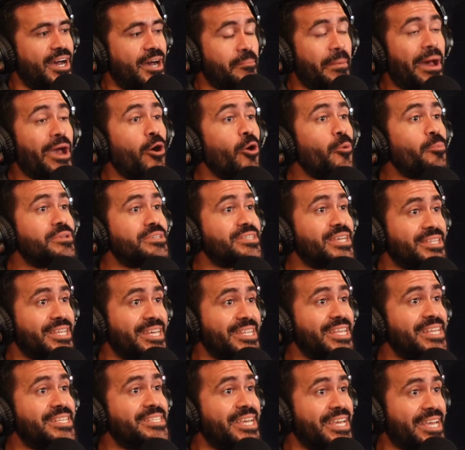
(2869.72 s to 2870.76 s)
my hope is
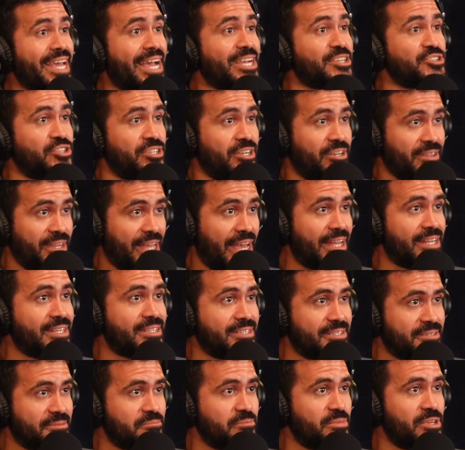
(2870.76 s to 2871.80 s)
that they take action on
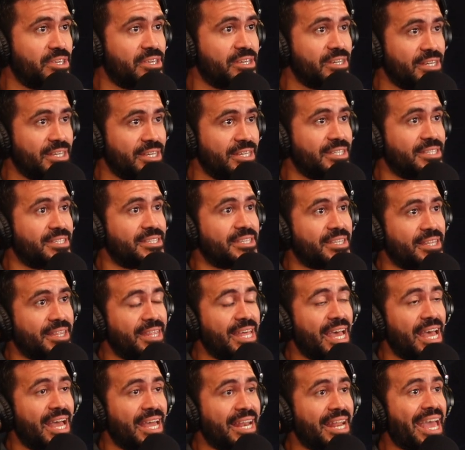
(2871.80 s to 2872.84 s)
that,
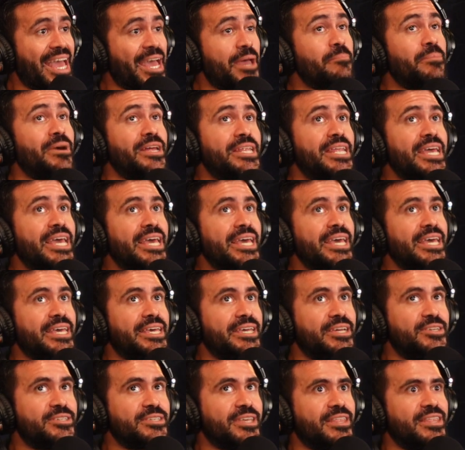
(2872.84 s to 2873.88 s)
but
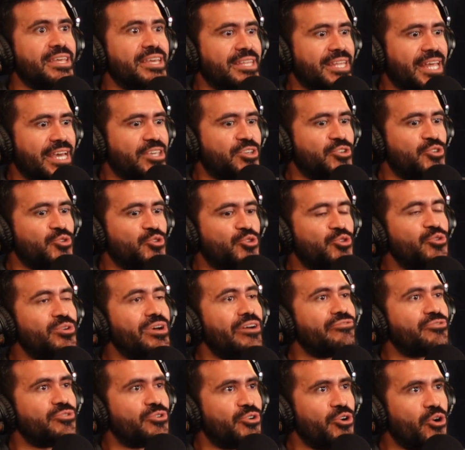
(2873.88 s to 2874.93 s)
here's the thing, like, you
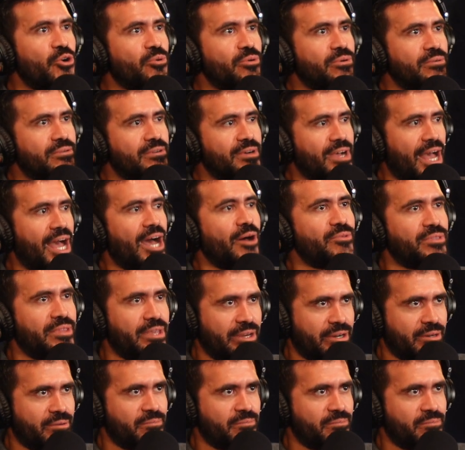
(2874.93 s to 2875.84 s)
do have to go out